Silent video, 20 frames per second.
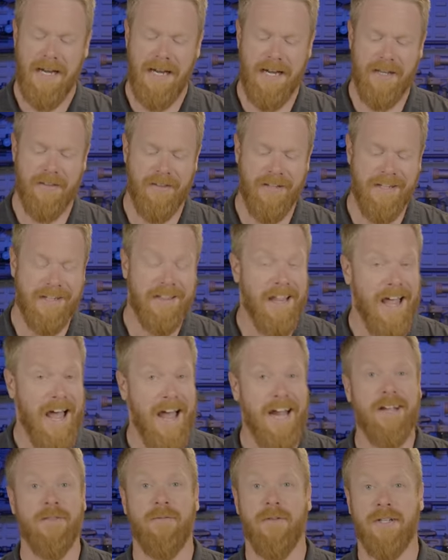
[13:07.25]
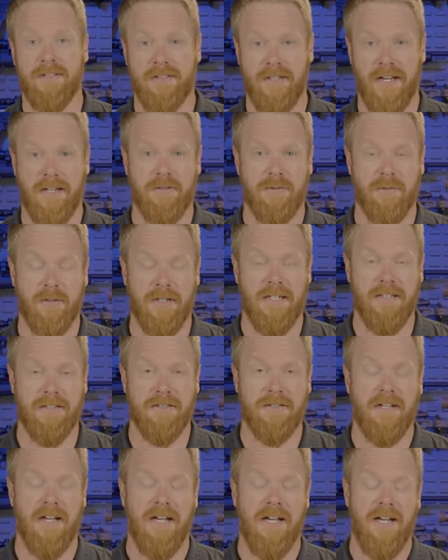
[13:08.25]
in the lack of
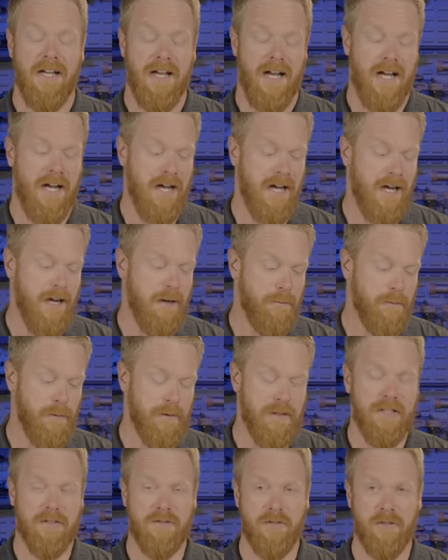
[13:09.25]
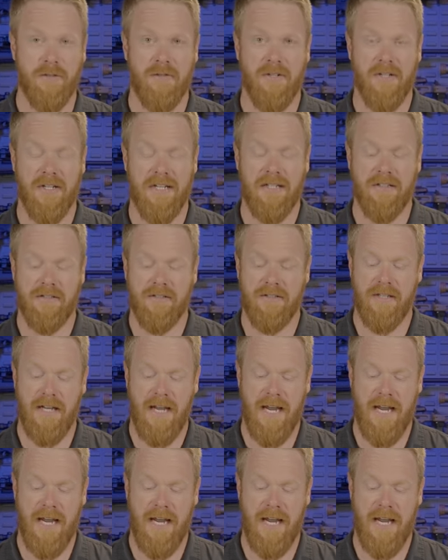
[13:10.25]
accessories uh, for these two units.